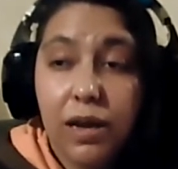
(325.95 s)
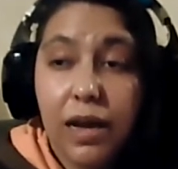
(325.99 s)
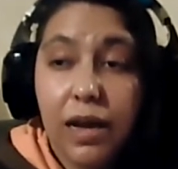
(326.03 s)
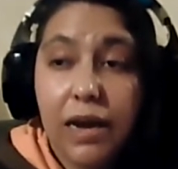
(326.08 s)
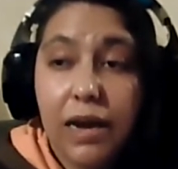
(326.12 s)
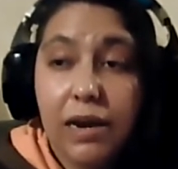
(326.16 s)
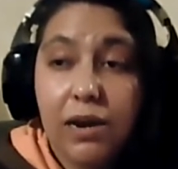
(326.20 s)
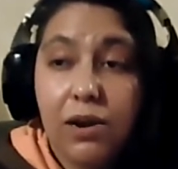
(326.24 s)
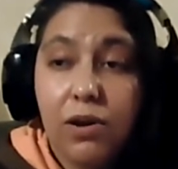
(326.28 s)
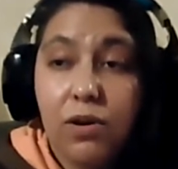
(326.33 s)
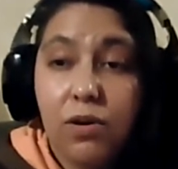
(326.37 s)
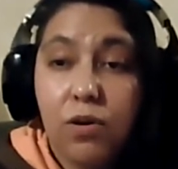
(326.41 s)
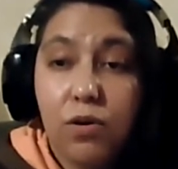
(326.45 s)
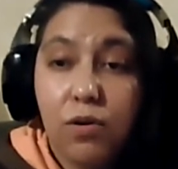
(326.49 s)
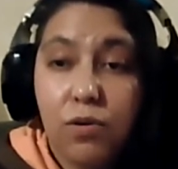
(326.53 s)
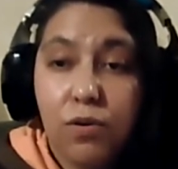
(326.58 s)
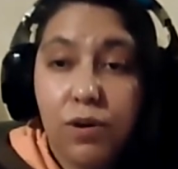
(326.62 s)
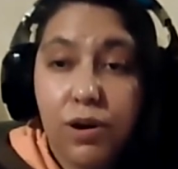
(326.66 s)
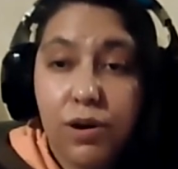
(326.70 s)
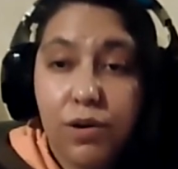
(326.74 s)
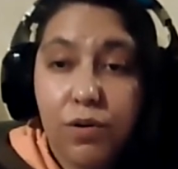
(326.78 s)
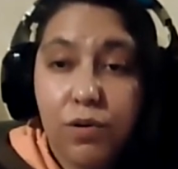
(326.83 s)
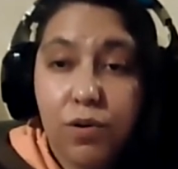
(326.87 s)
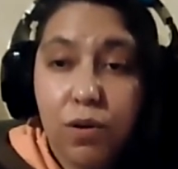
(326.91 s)
and non
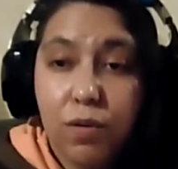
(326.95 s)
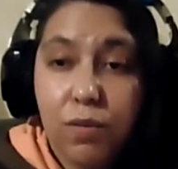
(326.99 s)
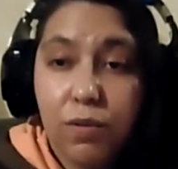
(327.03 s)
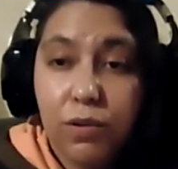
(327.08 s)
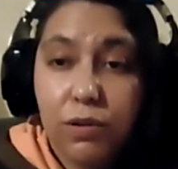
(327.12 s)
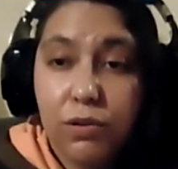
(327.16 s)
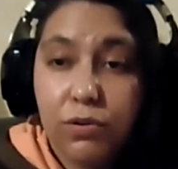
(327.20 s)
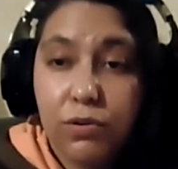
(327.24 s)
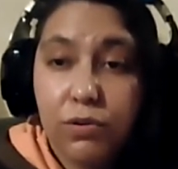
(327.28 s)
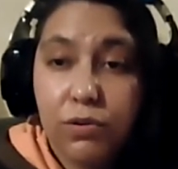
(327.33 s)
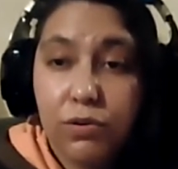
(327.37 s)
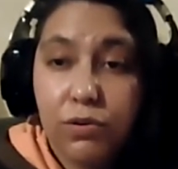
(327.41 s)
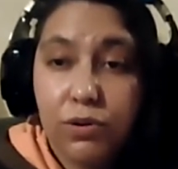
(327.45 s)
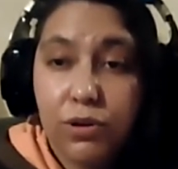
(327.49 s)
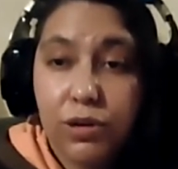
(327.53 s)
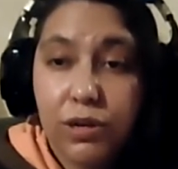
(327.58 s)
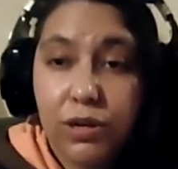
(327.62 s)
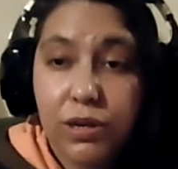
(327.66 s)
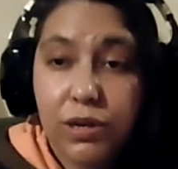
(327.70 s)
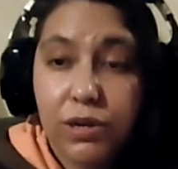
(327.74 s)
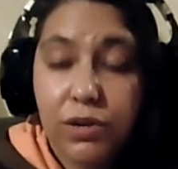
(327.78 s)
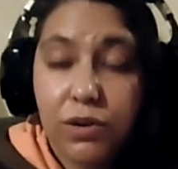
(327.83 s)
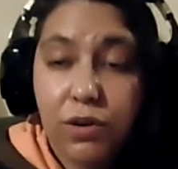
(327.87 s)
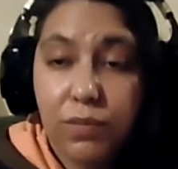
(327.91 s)
renewable
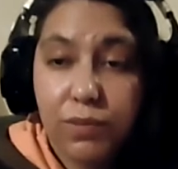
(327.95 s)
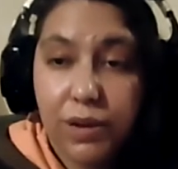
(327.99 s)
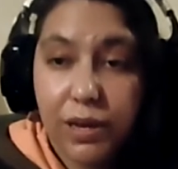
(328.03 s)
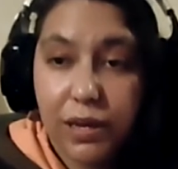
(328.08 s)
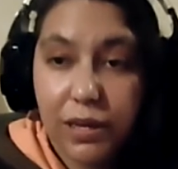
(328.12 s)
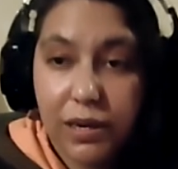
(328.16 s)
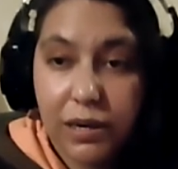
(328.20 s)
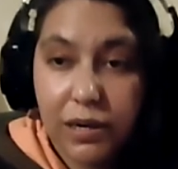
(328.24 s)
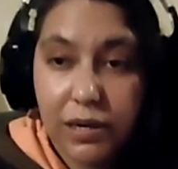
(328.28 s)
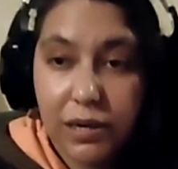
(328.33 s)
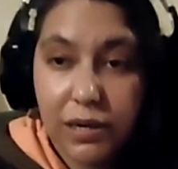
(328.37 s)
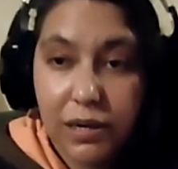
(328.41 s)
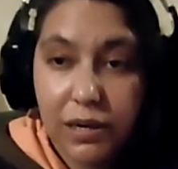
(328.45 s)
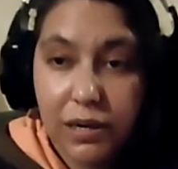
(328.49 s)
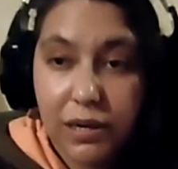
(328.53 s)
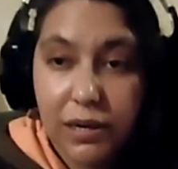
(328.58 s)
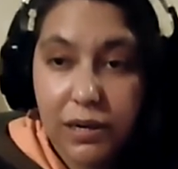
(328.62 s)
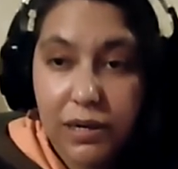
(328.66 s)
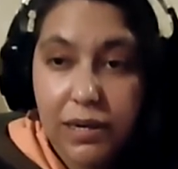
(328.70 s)
sources of energy.